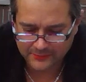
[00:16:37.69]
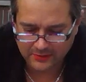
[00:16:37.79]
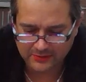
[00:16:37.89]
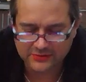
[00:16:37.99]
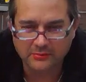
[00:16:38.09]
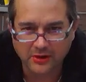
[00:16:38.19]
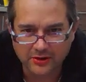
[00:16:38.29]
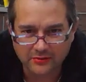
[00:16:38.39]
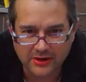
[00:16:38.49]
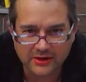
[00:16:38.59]
I have some
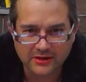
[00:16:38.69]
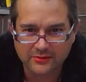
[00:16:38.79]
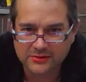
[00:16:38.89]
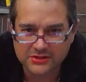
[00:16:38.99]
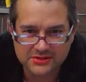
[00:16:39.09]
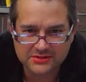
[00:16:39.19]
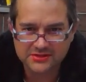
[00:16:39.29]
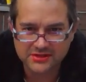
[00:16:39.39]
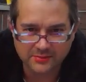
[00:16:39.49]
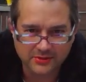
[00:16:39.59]
margarita with just
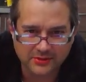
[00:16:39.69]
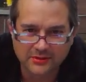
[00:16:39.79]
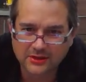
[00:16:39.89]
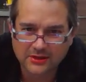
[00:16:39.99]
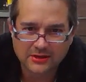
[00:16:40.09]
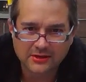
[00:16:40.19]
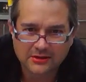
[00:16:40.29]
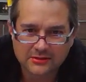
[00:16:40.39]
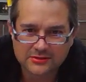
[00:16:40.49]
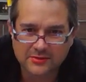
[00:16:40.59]
simple
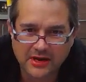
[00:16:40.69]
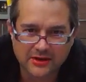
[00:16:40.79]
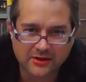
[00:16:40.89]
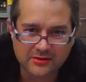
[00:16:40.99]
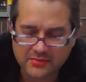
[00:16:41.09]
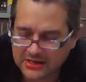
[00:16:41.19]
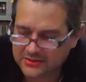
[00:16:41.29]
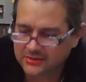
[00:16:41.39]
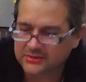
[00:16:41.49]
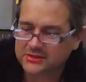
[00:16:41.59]
tomato and
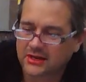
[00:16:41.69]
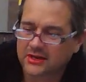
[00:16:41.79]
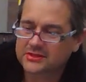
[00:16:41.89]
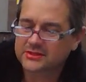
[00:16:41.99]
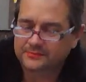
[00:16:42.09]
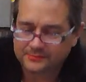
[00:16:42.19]
basil and sauce.